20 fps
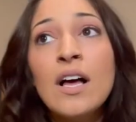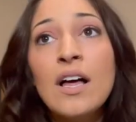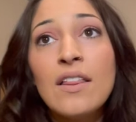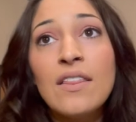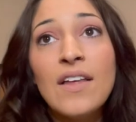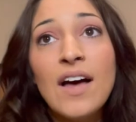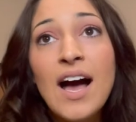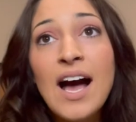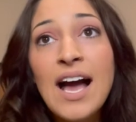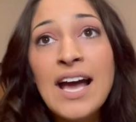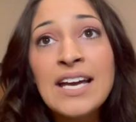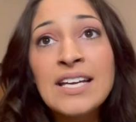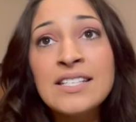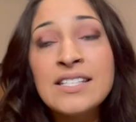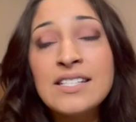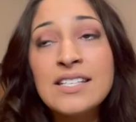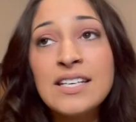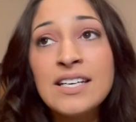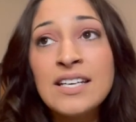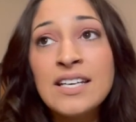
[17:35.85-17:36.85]
The
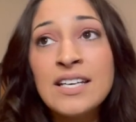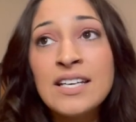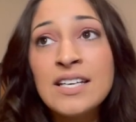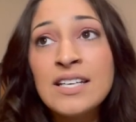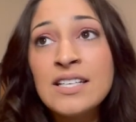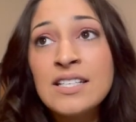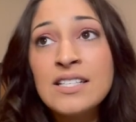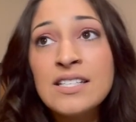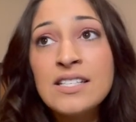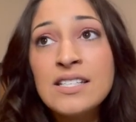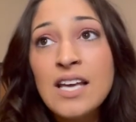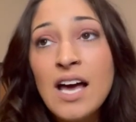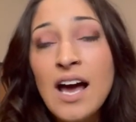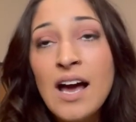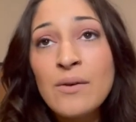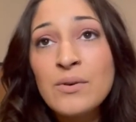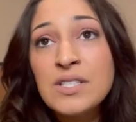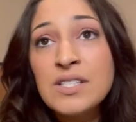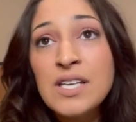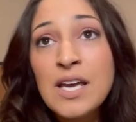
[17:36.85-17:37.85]
Heights is,
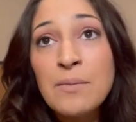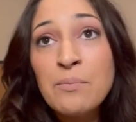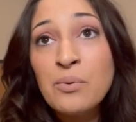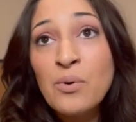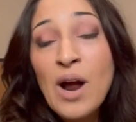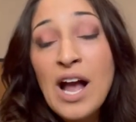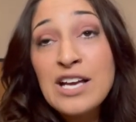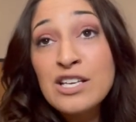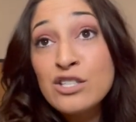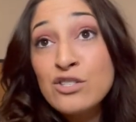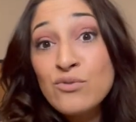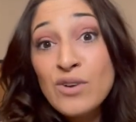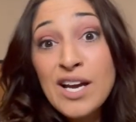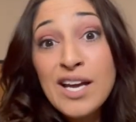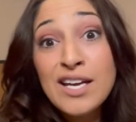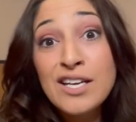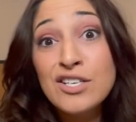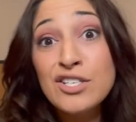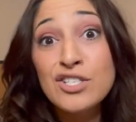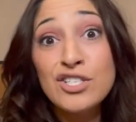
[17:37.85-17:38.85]
I would say, price
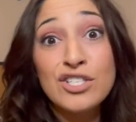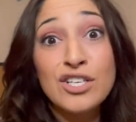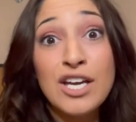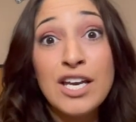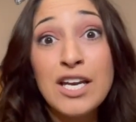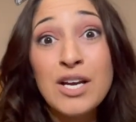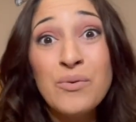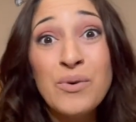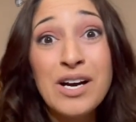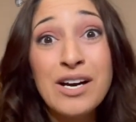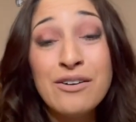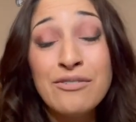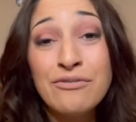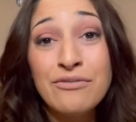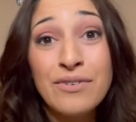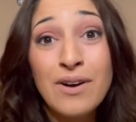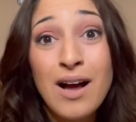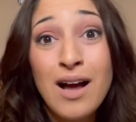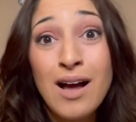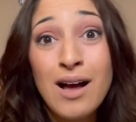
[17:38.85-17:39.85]
range anywhere
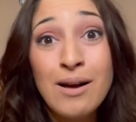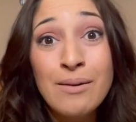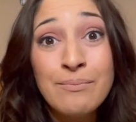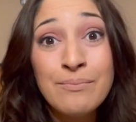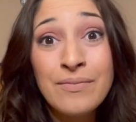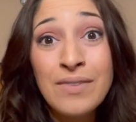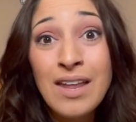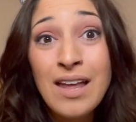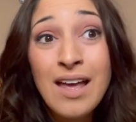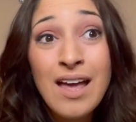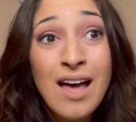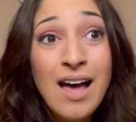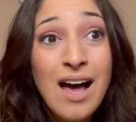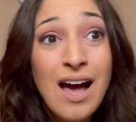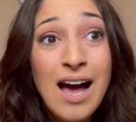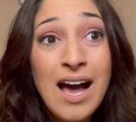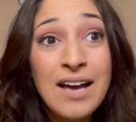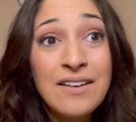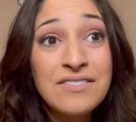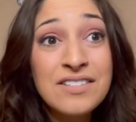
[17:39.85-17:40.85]
from,
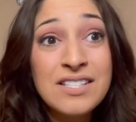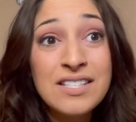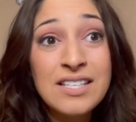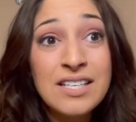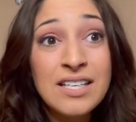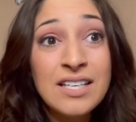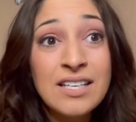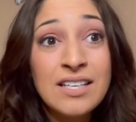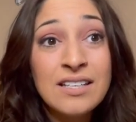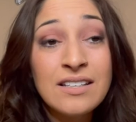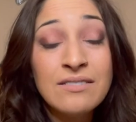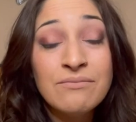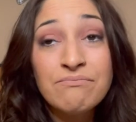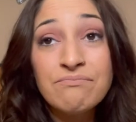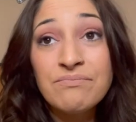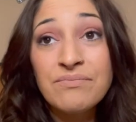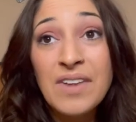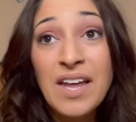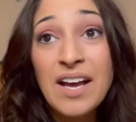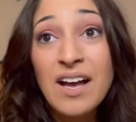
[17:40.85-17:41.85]
I've seen
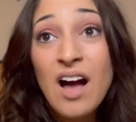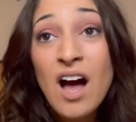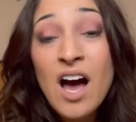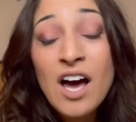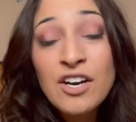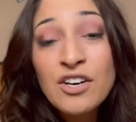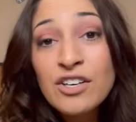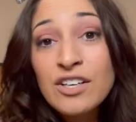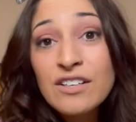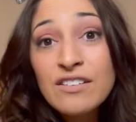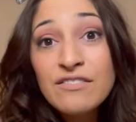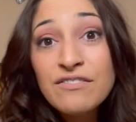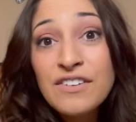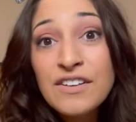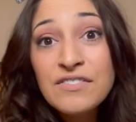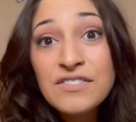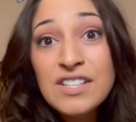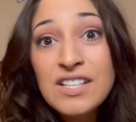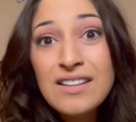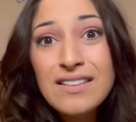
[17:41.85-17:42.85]

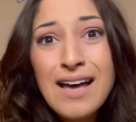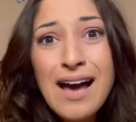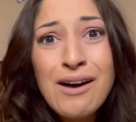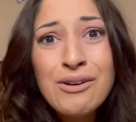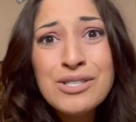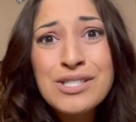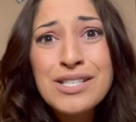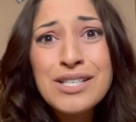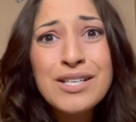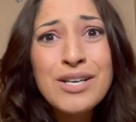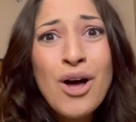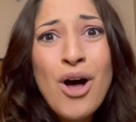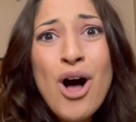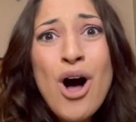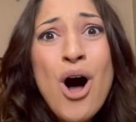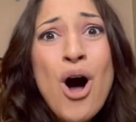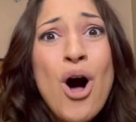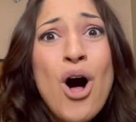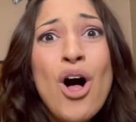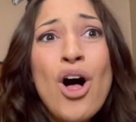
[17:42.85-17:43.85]
$150,000
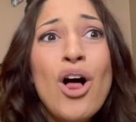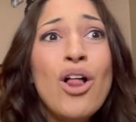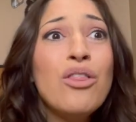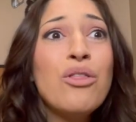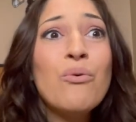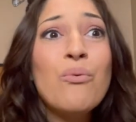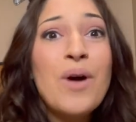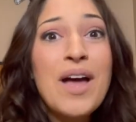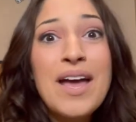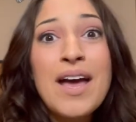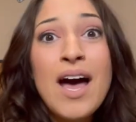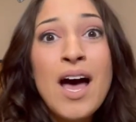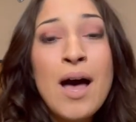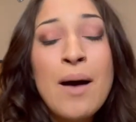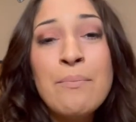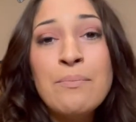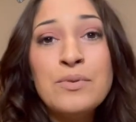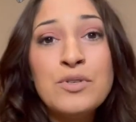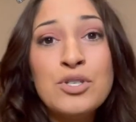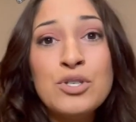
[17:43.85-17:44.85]
all the way
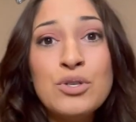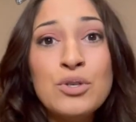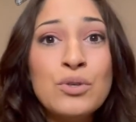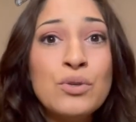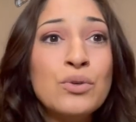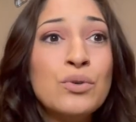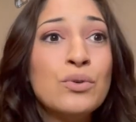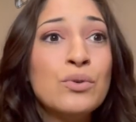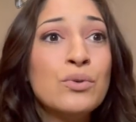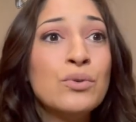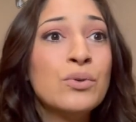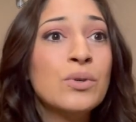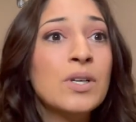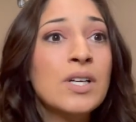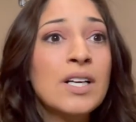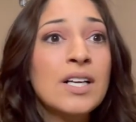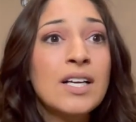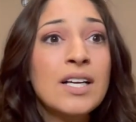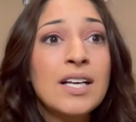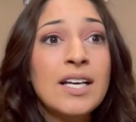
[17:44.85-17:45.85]
up to,
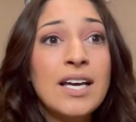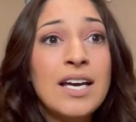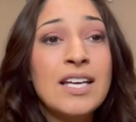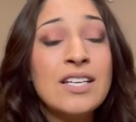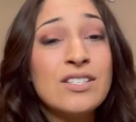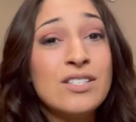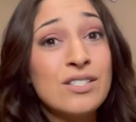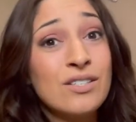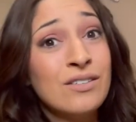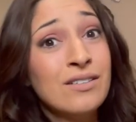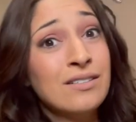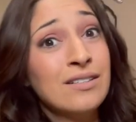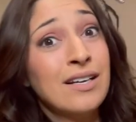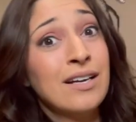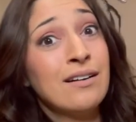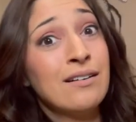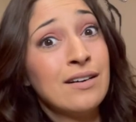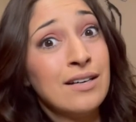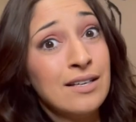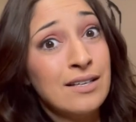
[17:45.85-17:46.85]
in certain
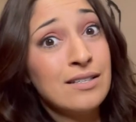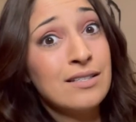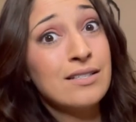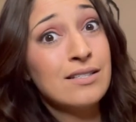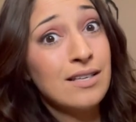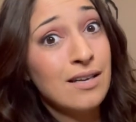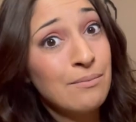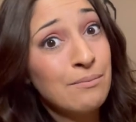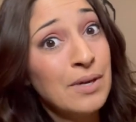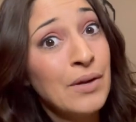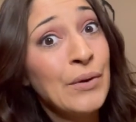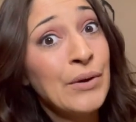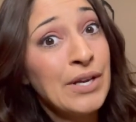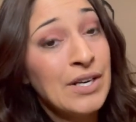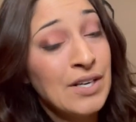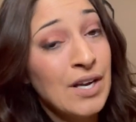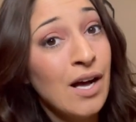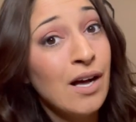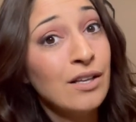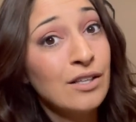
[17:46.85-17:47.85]
areas, $1 million.